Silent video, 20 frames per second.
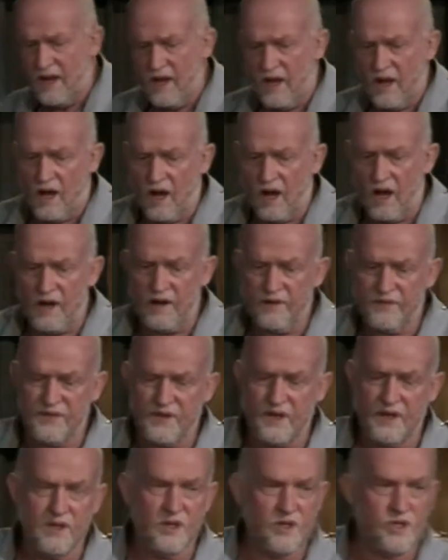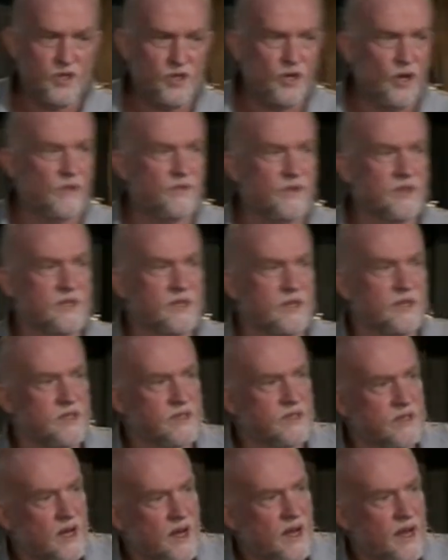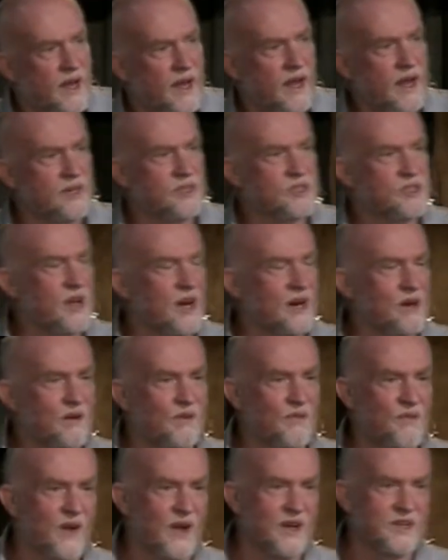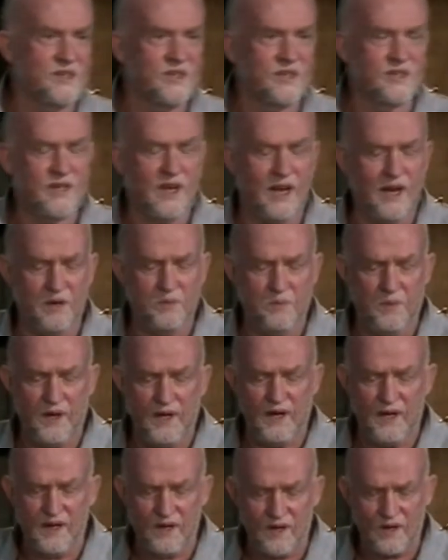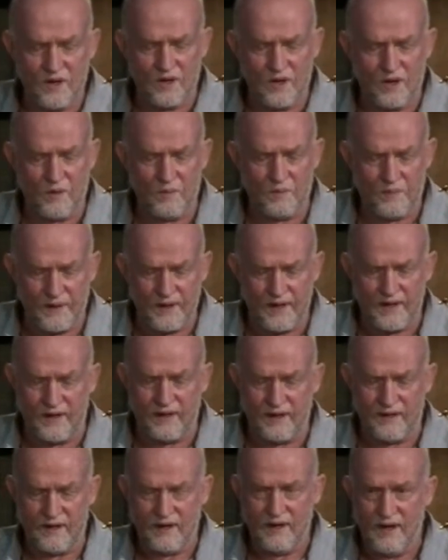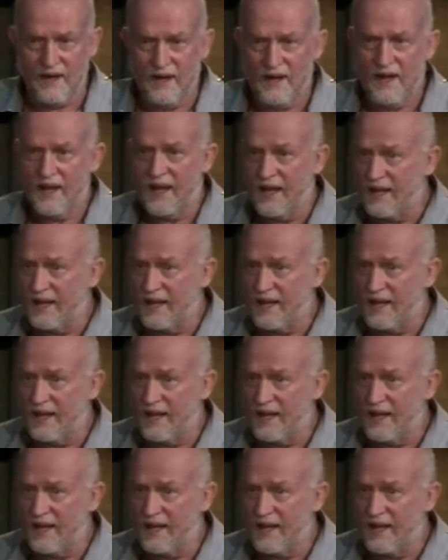after the services and sacrifices had been completed. And